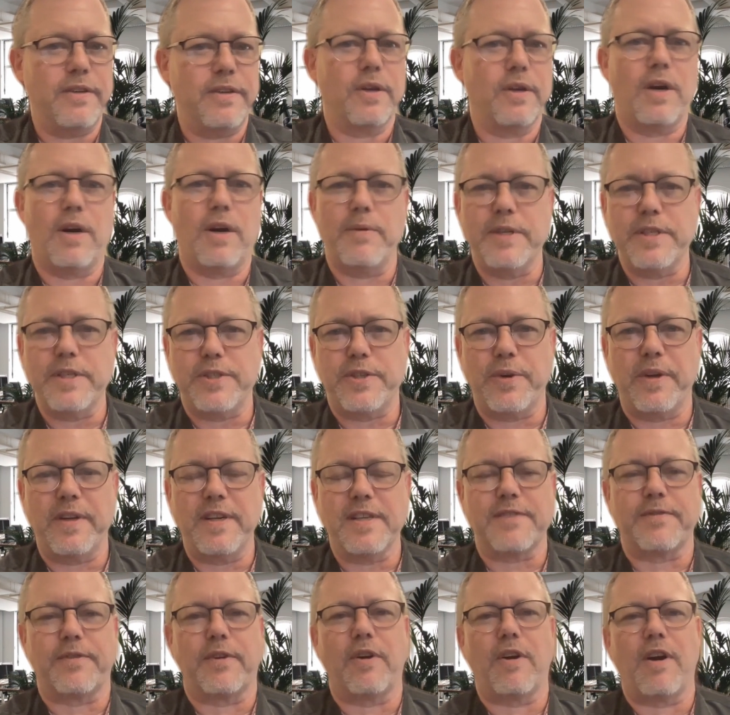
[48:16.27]
you can always join
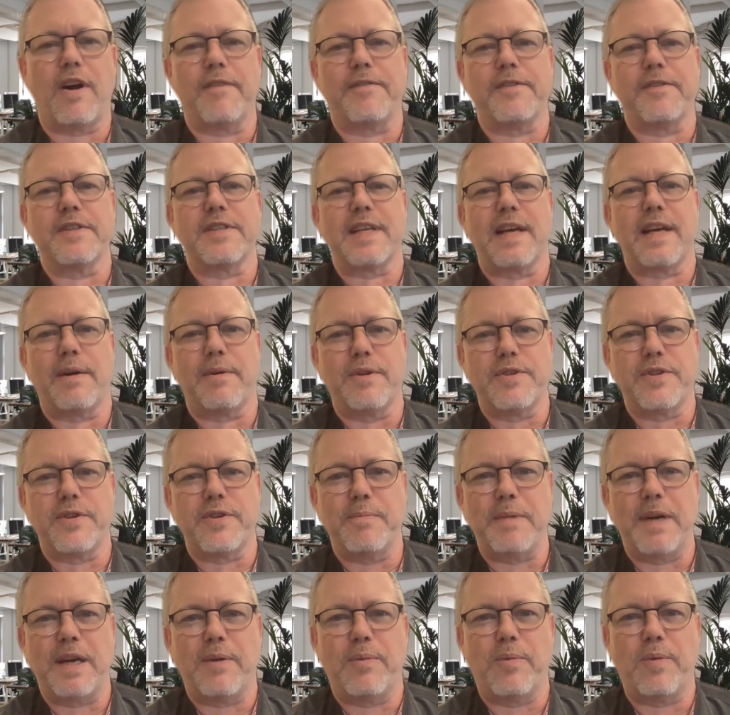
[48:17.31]
us for office hours or
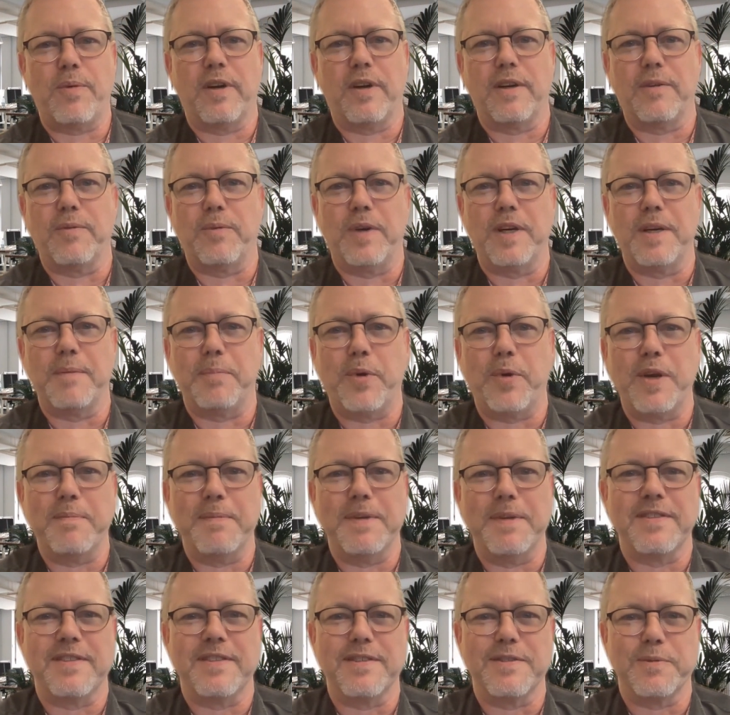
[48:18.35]
make one-on-one
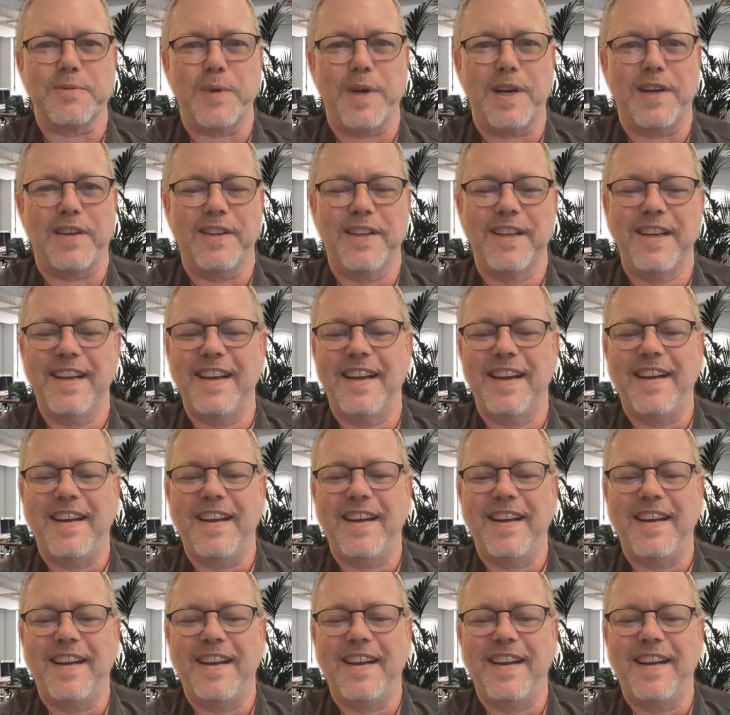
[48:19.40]
appointments as well.